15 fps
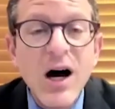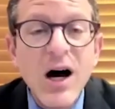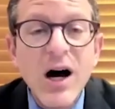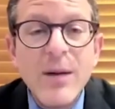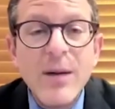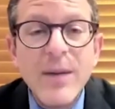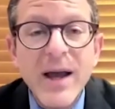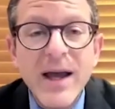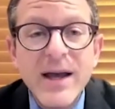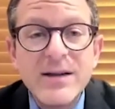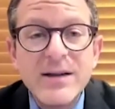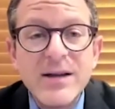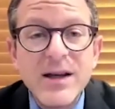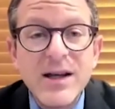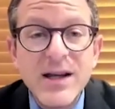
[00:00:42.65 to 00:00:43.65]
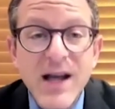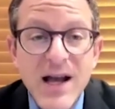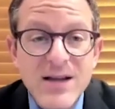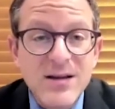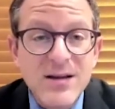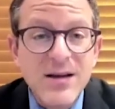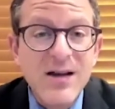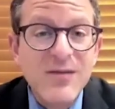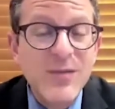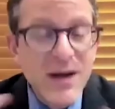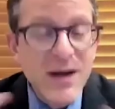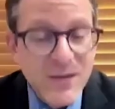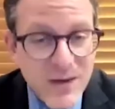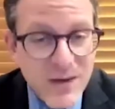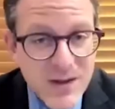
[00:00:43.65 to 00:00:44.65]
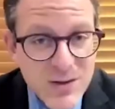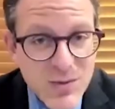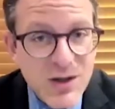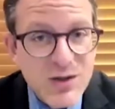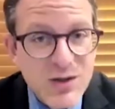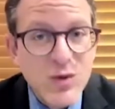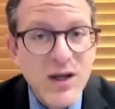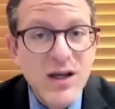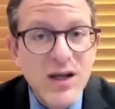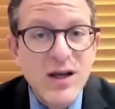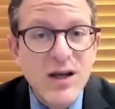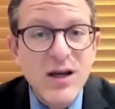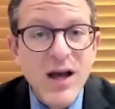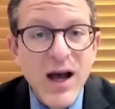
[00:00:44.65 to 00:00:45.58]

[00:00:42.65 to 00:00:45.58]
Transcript: And it has a lot of benefits because we